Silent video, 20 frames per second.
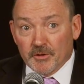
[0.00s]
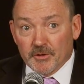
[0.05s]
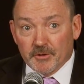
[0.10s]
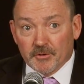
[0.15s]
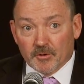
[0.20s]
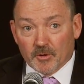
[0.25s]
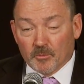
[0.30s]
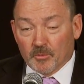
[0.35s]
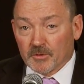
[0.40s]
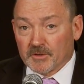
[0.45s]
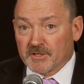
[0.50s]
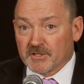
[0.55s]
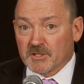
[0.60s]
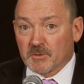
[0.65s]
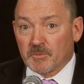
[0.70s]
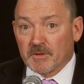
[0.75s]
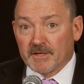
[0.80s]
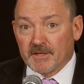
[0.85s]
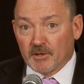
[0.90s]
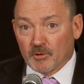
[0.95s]
you're a
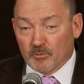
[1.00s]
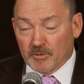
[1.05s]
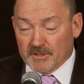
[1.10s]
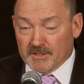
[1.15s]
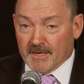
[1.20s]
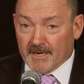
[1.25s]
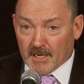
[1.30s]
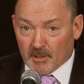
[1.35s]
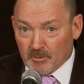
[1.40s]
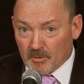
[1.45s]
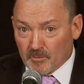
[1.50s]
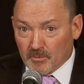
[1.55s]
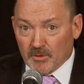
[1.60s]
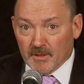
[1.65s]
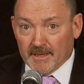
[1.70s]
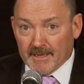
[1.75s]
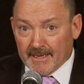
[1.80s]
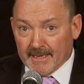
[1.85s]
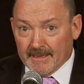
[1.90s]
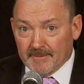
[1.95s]
participant in a retirement
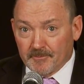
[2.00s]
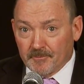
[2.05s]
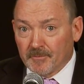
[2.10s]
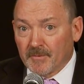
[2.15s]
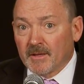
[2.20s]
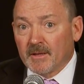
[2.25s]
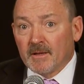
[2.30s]
plan.